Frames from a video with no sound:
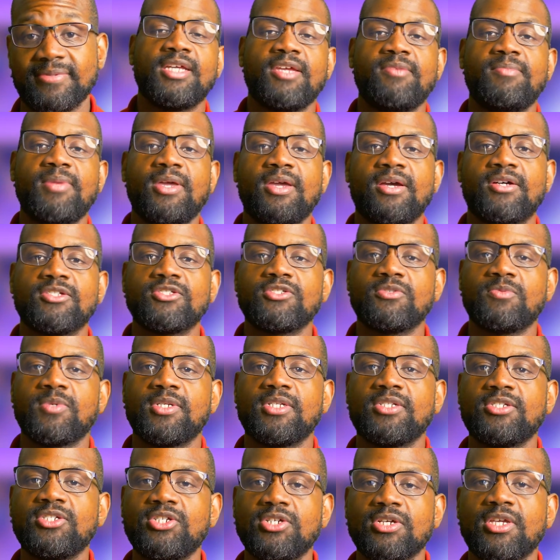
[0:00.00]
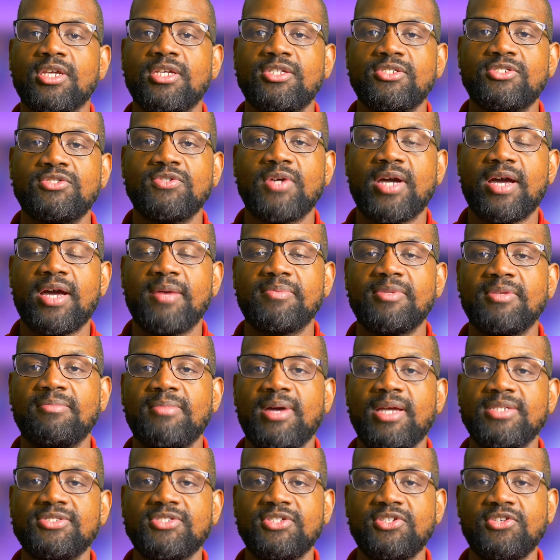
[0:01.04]
Now you may also want to look into
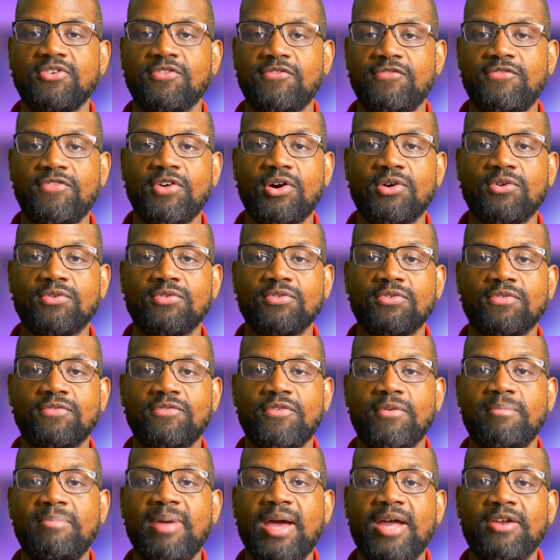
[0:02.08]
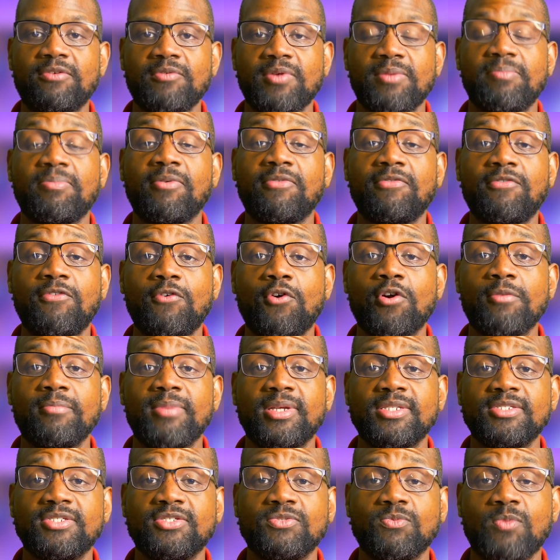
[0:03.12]
optimizing your phone for battery
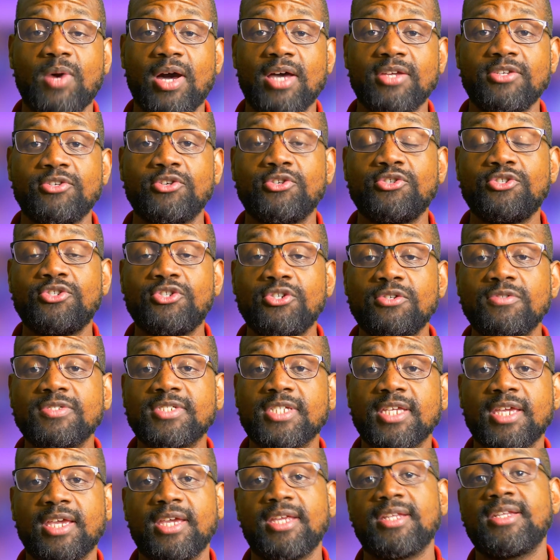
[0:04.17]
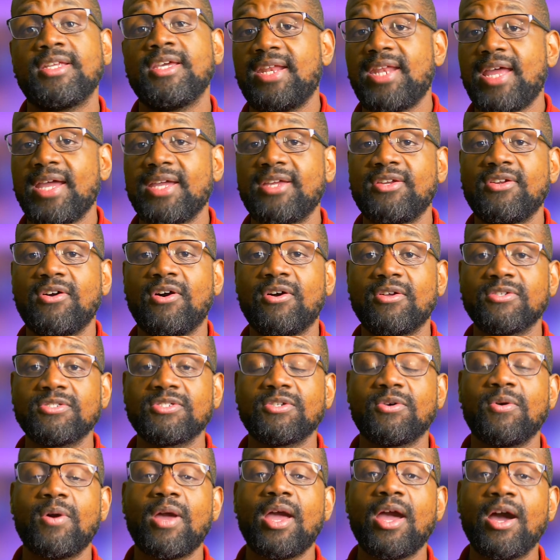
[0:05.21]
performance while you're using it, and that can
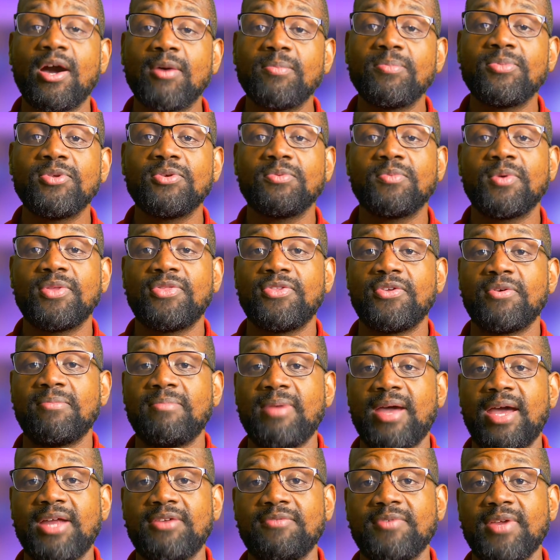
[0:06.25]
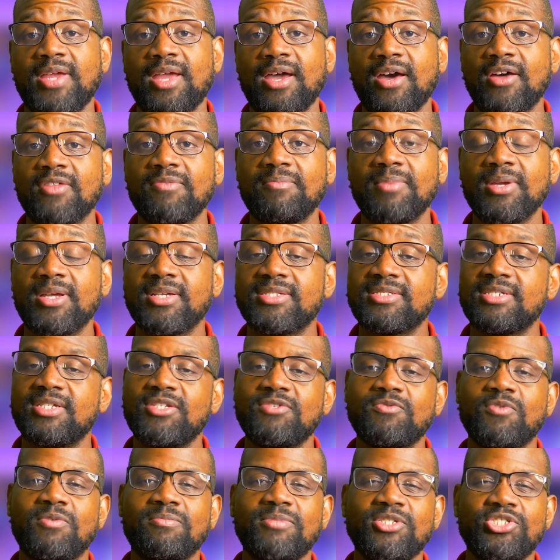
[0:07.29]
also help you with your battery health because then you
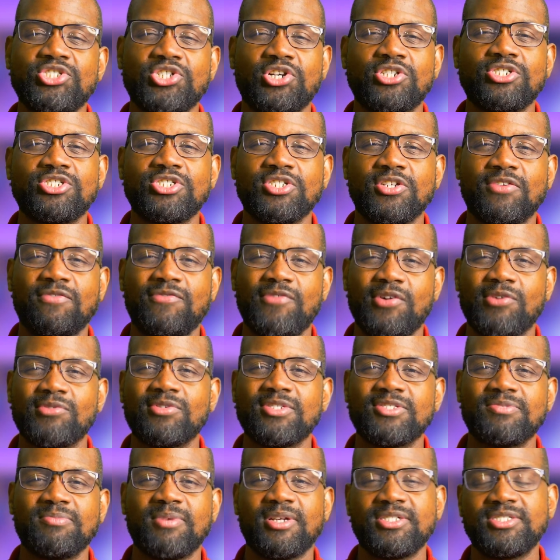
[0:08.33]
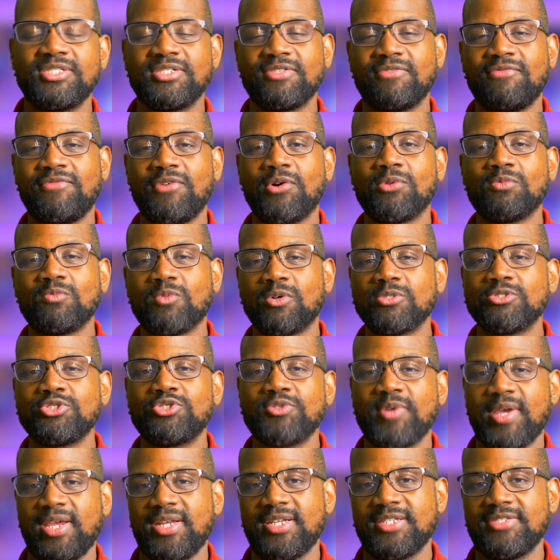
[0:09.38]
won't be charging your phone as much and the phone won't
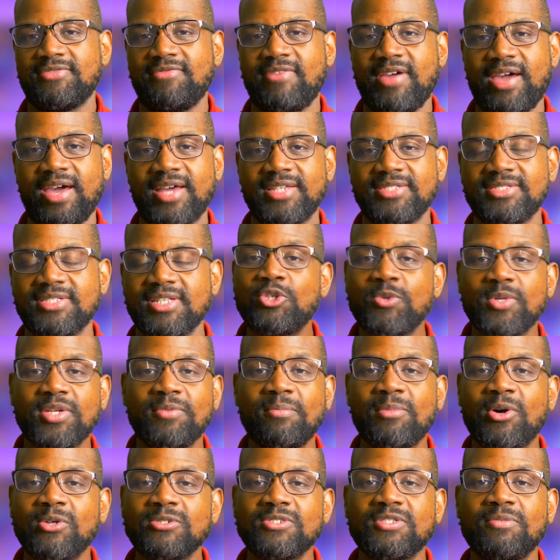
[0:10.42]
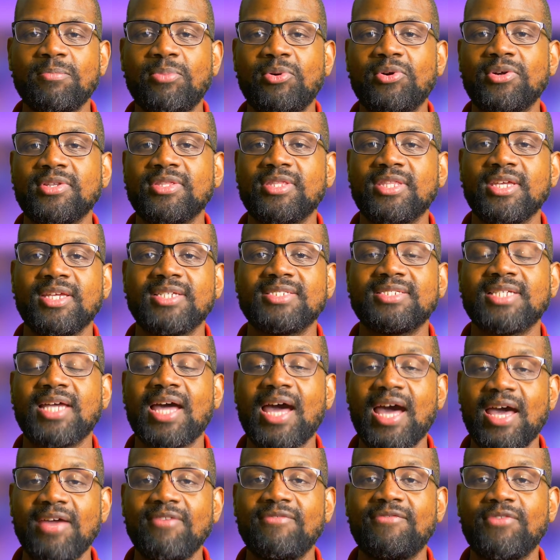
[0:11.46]
drain as fast. Two of the most important things
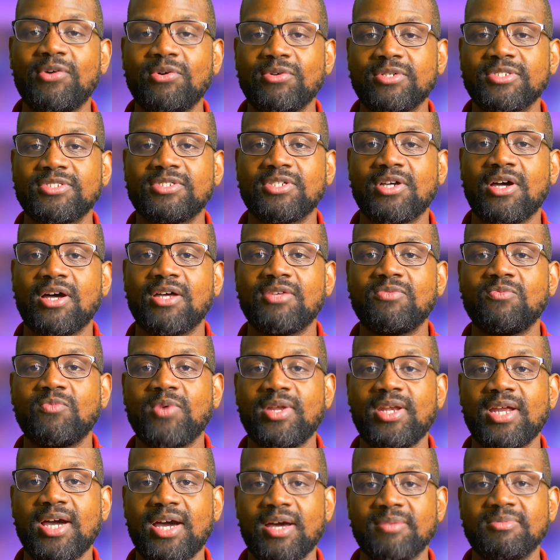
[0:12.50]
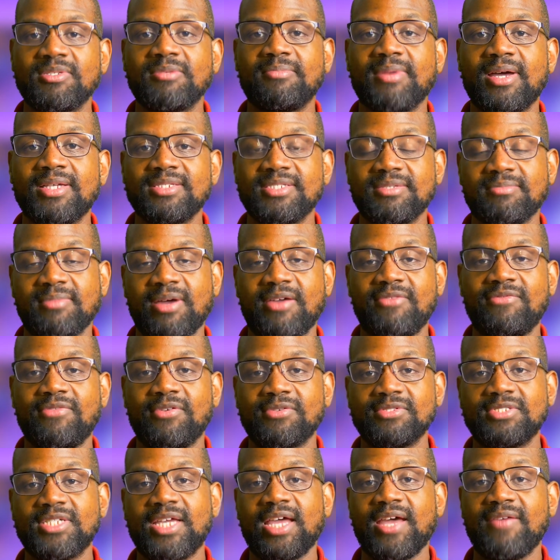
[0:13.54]
I focus on when optimizing my
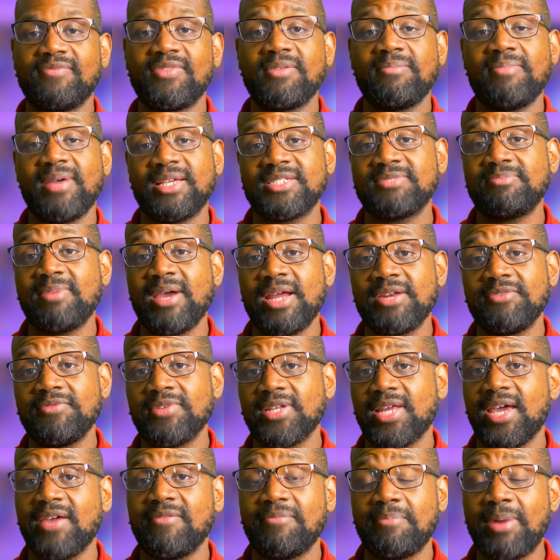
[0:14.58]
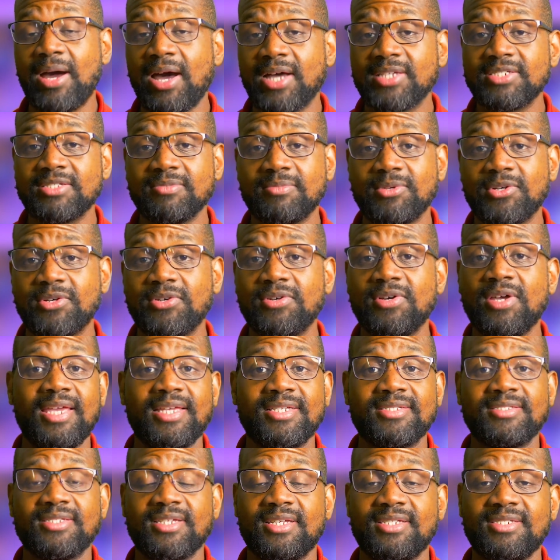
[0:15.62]
phone to have the best battery life possible
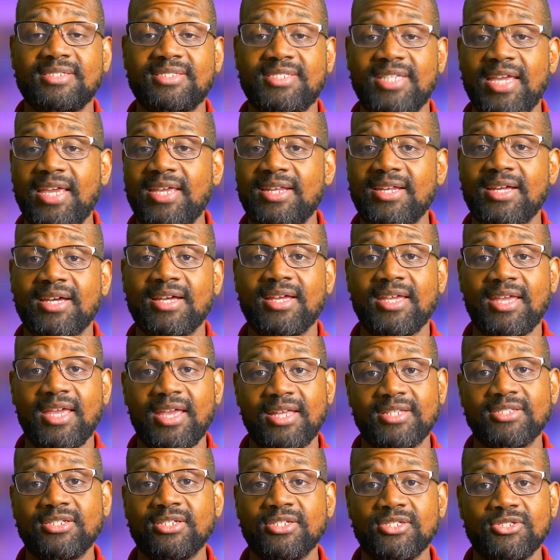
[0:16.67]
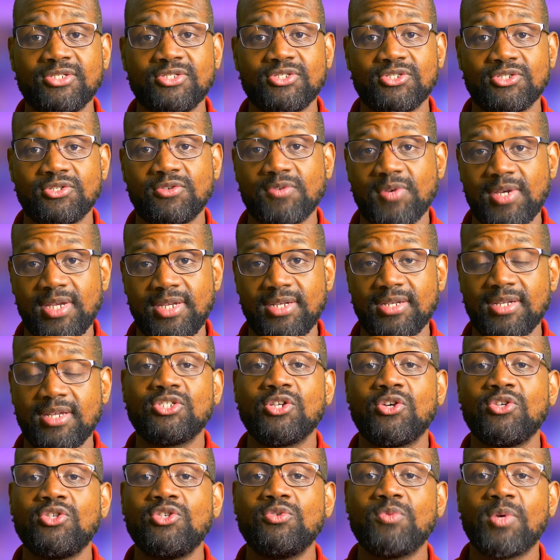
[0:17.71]
is data and screen.
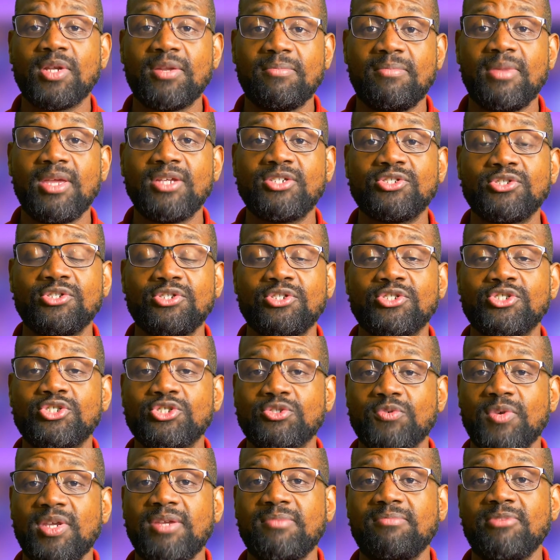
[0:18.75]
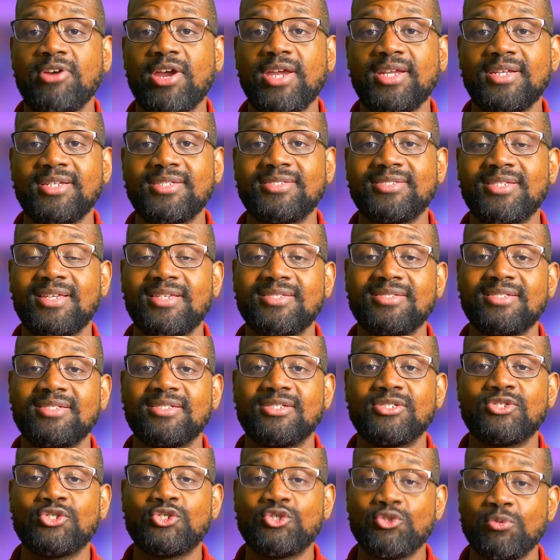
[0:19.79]
So you want to make sure your screen brightness
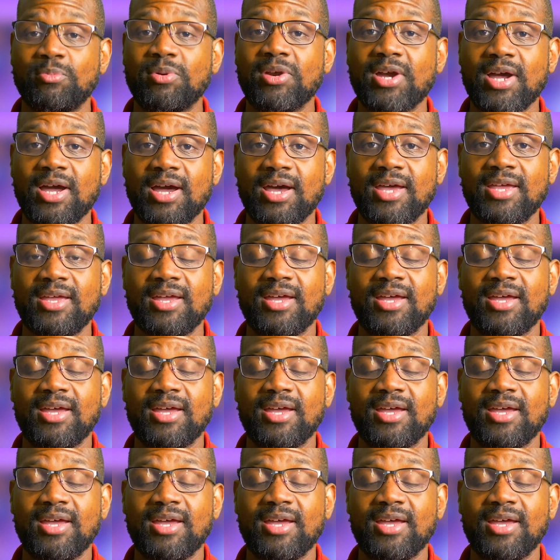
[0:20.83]
isn't super high.